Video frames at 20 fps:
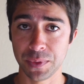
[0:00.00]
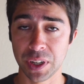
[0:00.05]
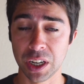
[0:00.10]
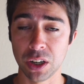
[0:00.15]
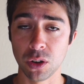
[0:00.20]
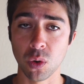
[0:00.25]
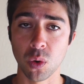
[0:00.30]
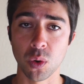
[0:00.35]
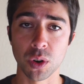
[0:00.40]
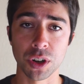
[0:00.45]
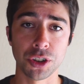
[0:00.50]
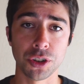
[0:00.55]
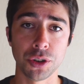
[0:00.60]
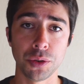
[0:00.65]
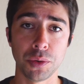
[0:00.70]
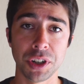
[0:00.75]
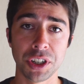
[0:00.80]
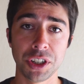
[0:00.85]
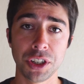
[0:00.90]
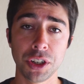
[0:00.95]
in order
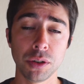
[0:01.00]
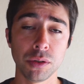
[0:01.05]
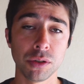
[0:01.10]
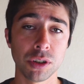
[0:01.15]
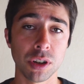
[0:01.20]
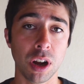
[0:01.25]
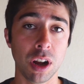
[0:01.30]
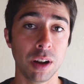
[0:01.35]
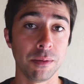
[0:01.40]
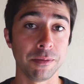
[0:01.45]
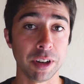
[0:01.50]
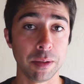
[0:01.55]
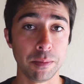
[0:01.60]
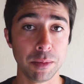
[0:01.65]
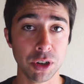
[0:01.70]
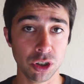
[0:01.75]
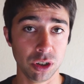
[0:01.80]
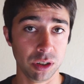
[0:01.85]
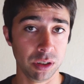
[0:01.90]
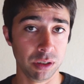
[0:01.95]
to reduce harmful
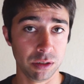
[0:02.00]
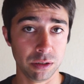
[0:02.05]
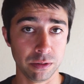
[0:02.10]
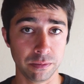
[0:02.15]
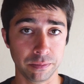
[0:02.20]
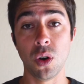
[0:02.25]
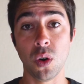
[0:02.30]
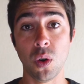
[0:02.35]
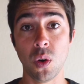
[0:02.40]
emissions.